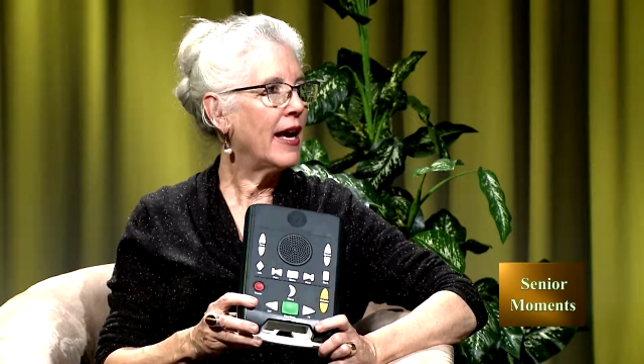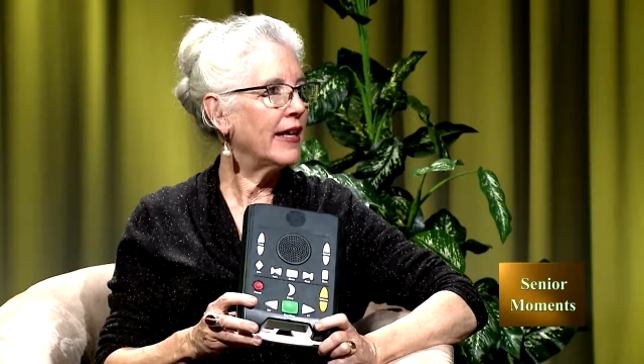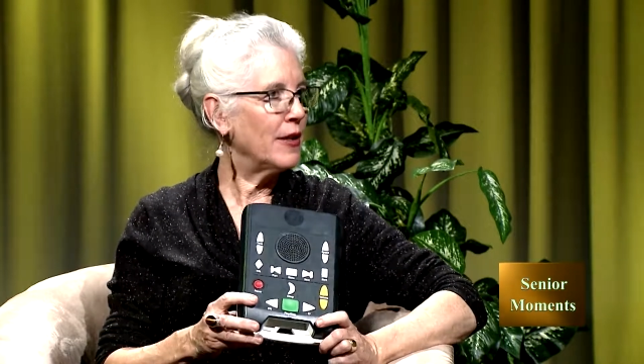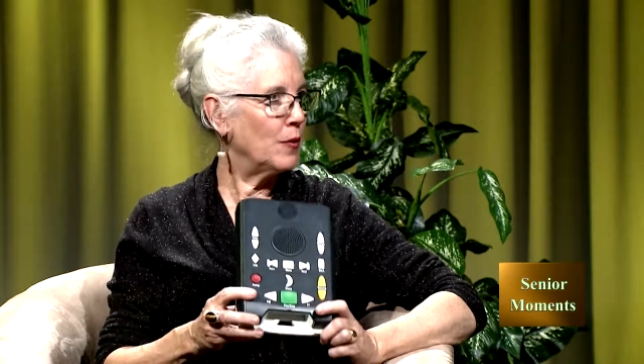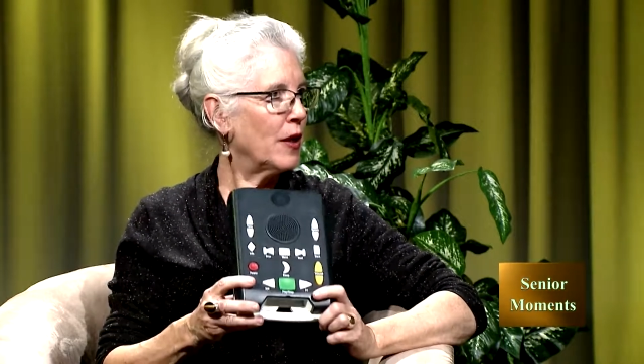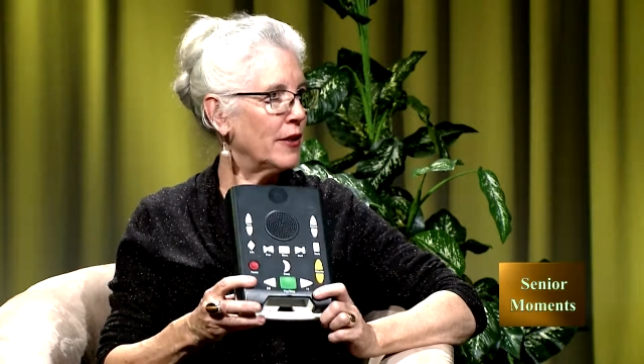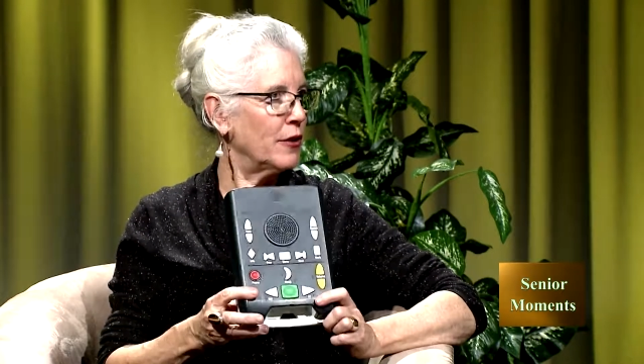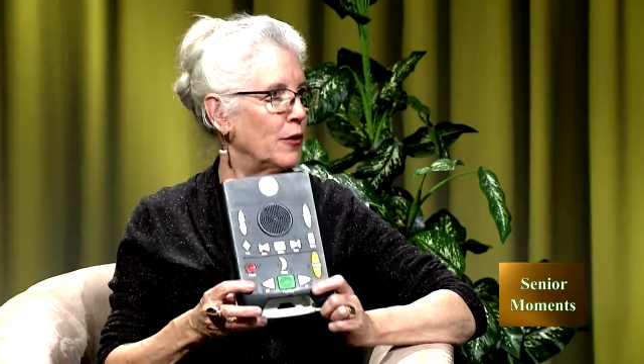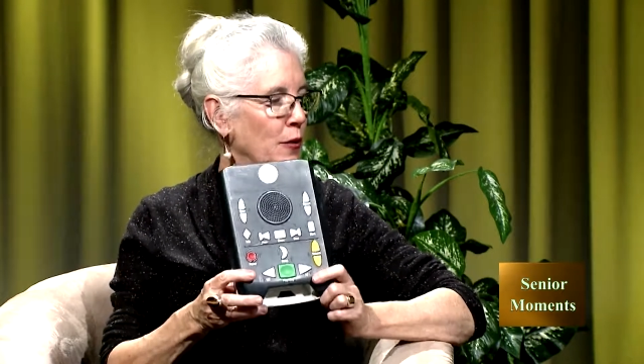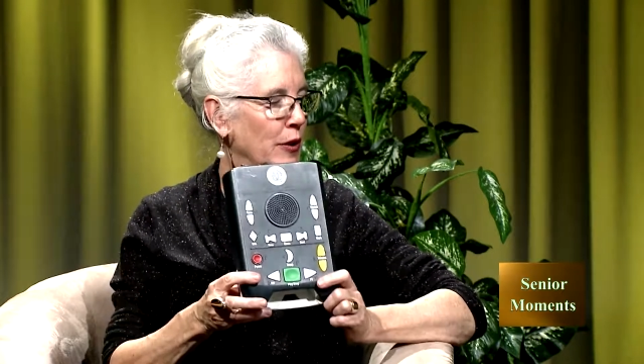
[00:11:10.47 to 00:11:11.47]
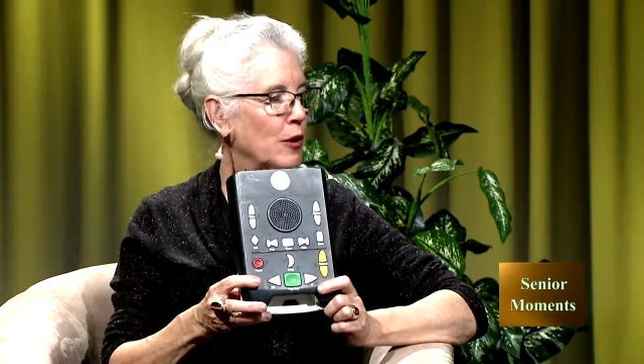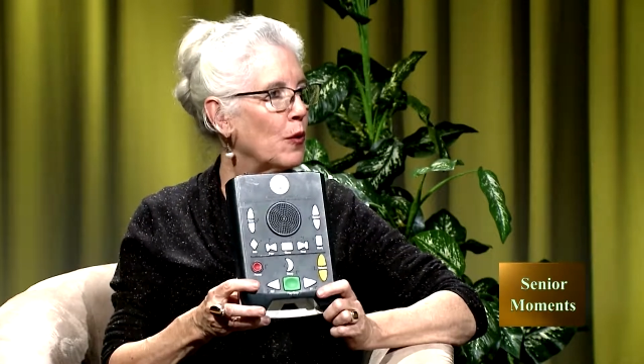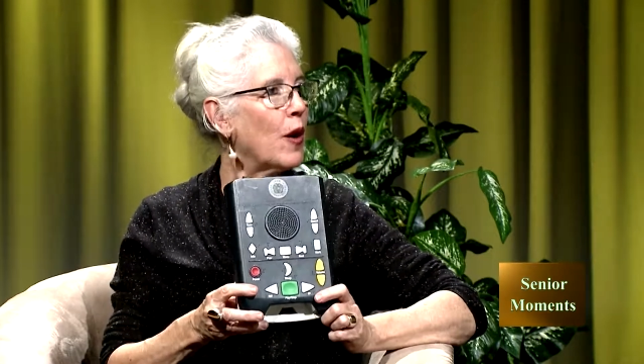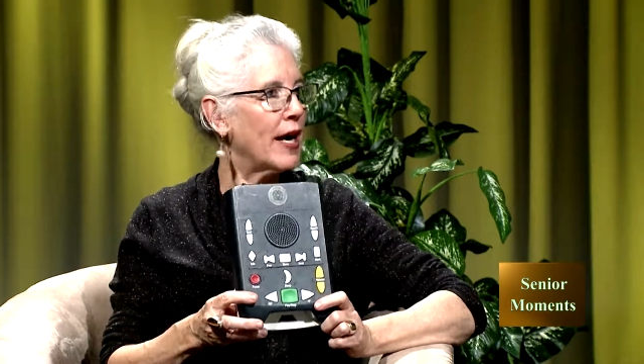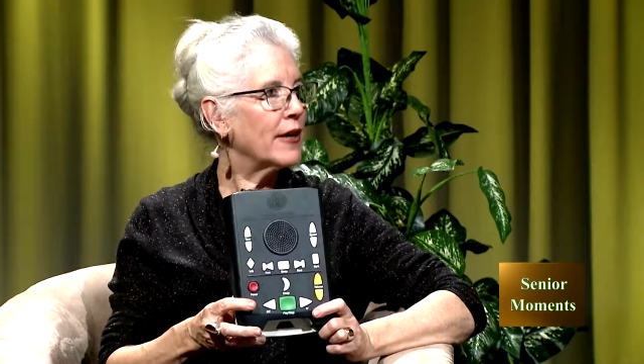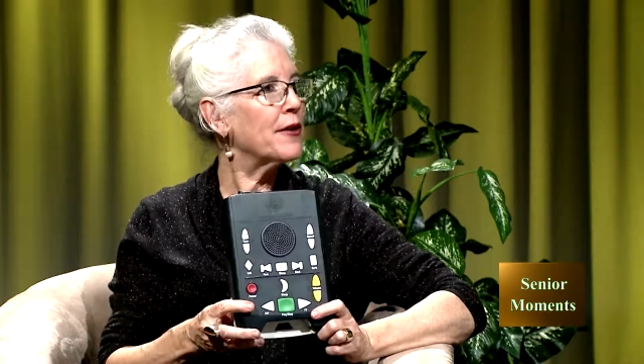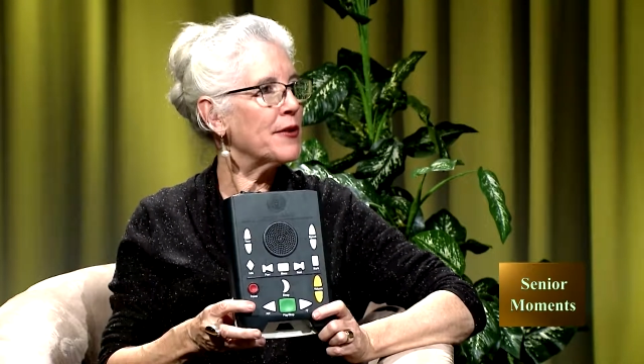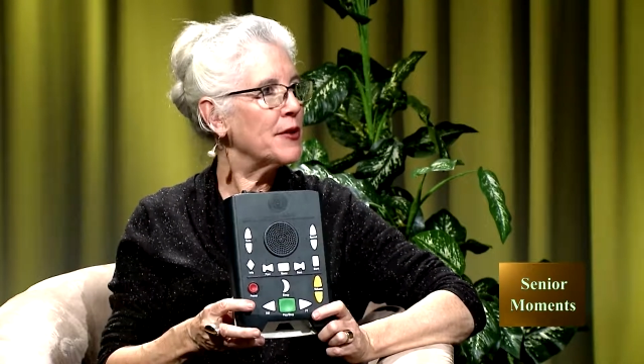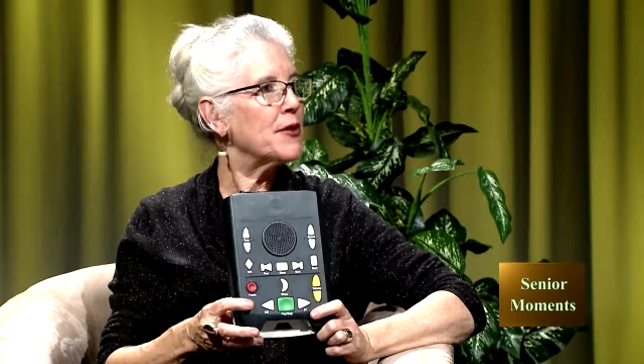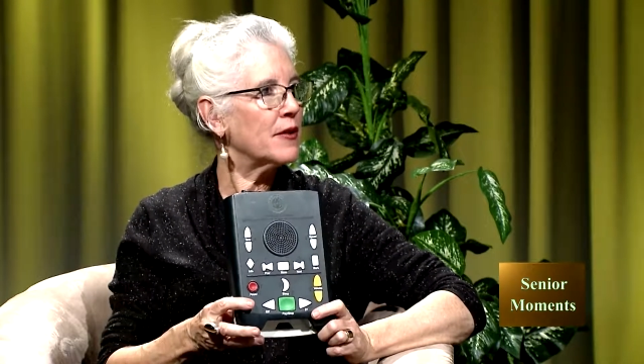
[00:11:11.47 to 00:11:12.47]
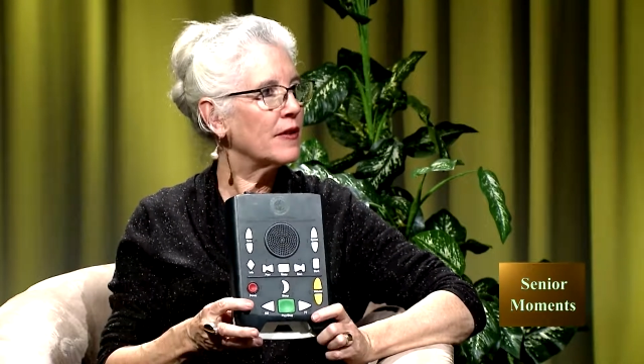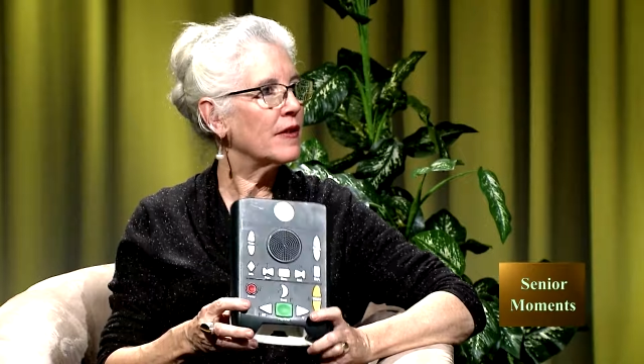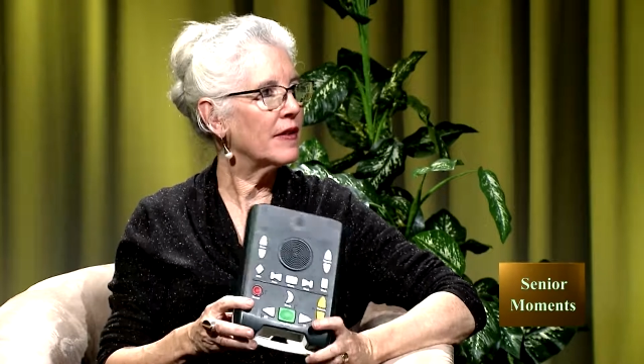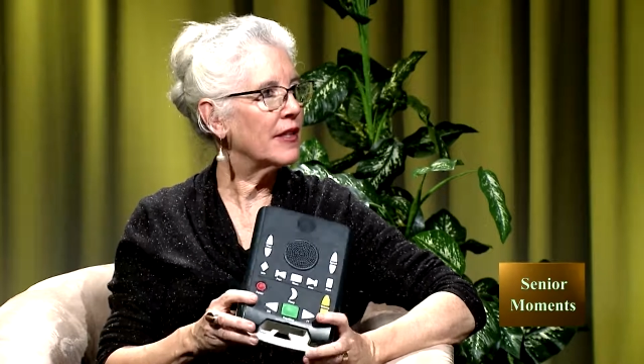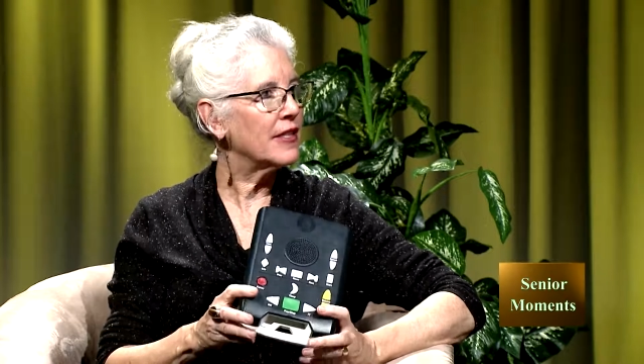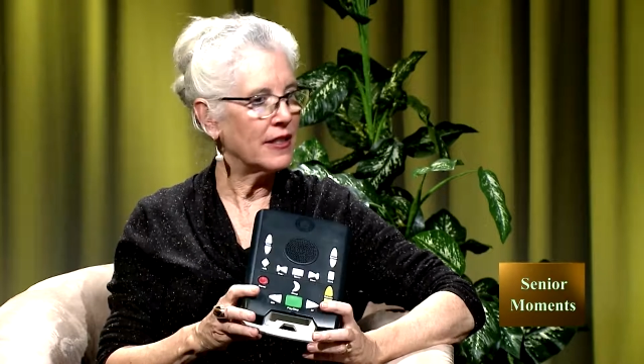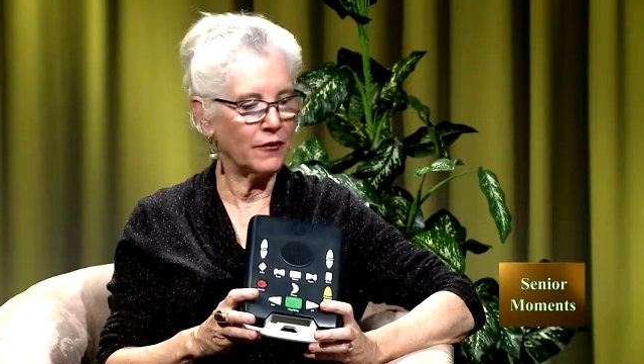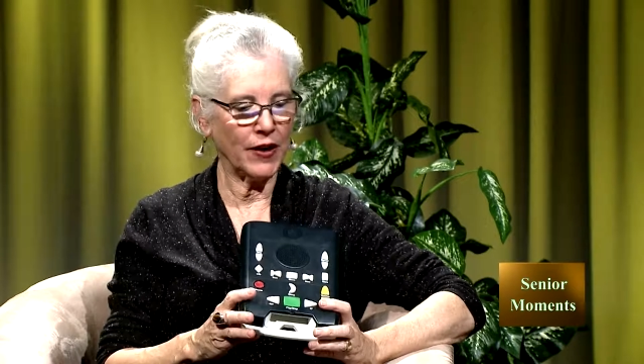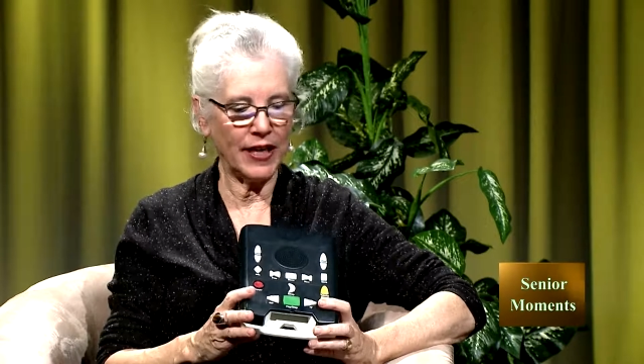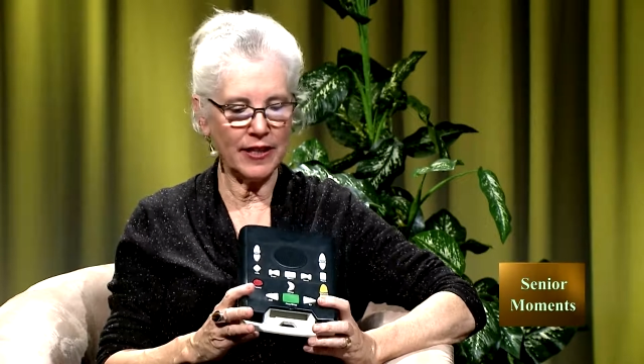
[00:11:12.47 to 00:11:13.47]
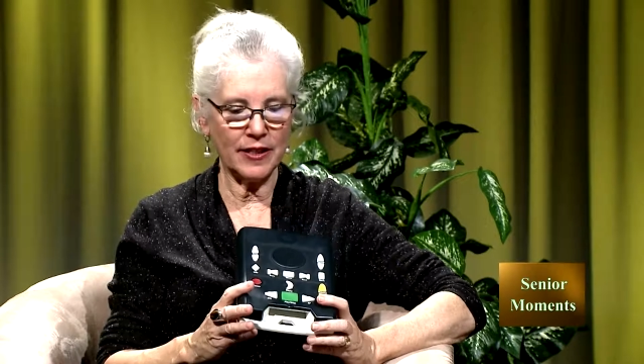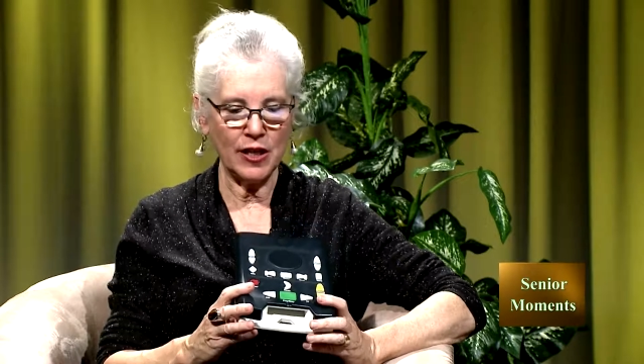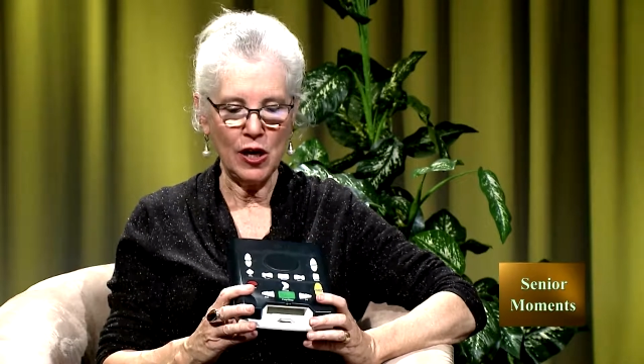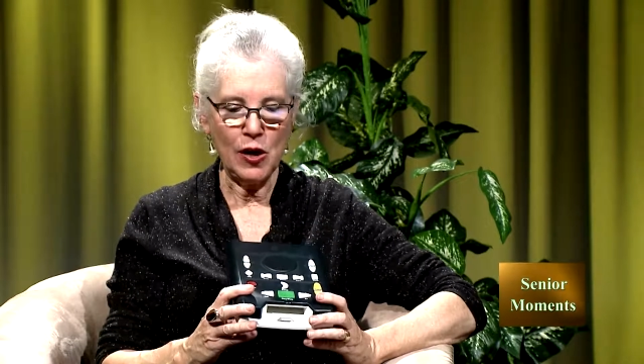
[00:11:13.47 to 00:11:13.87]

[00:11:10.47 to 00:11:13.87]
anyone who requires this device,